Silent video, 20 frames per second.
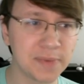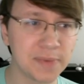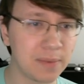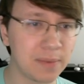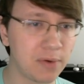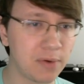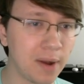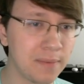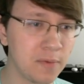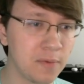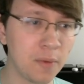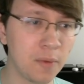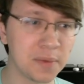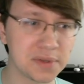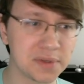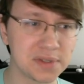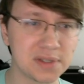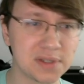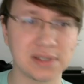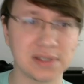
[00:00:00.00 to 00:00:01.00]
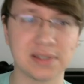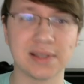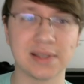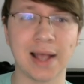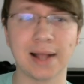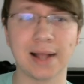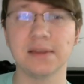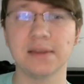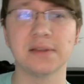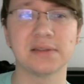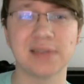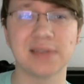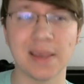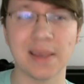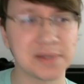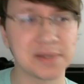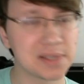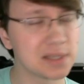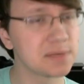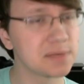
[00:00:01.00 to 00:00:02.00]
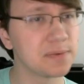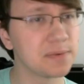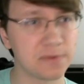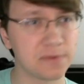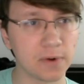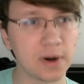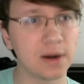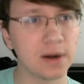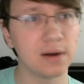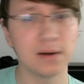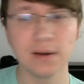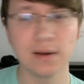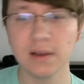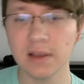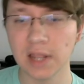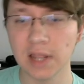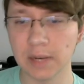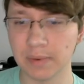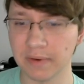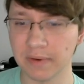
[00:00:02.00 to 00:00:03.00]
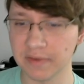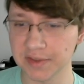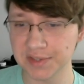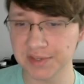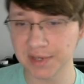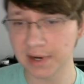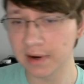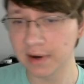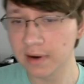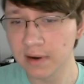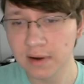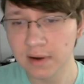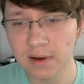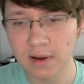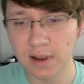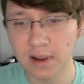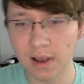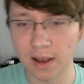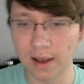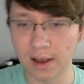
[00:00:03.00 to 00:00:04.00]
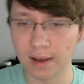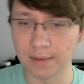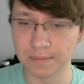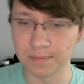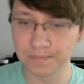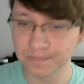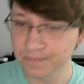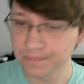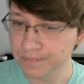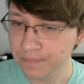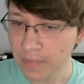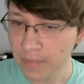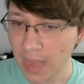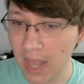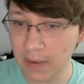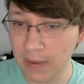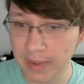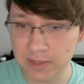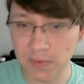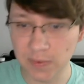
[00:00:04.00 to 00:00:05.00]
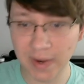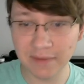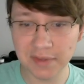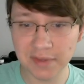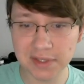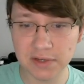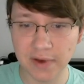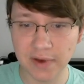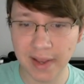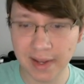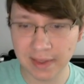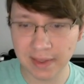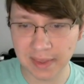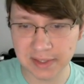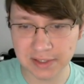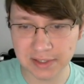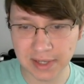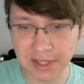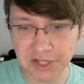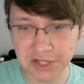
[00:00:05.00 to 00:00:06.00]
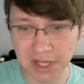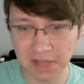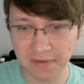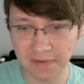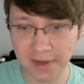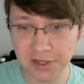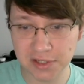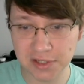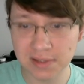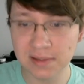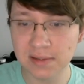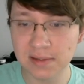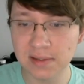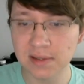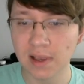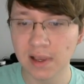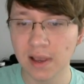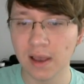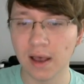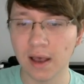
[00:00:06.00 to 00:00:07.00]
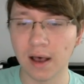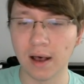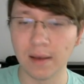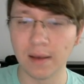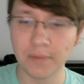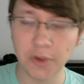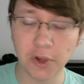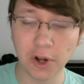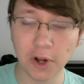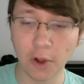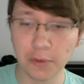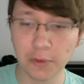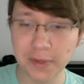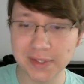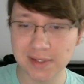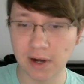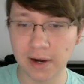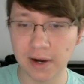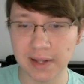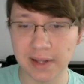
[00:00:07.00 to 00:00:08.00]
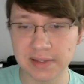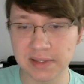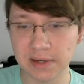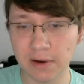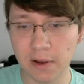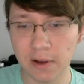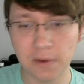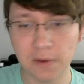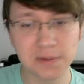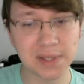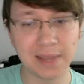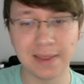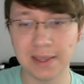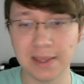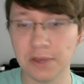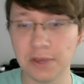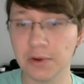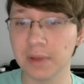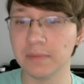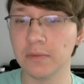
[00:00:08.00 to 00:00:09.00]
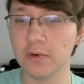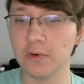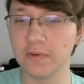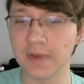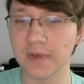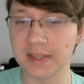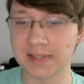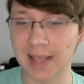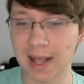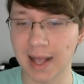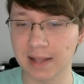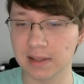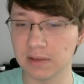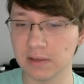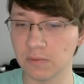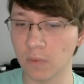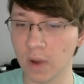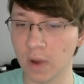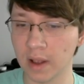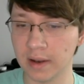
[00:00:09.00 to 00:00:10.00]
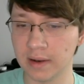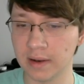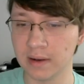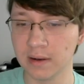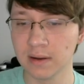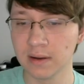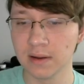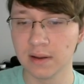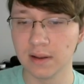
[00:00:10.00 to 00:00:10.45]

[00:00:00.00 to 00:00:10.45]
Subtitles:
been a problem almost exactly the same as this before in the previous year. Anyways, we're given this grid. These are each elevations. You can only start at zeros, and then you can move exactly one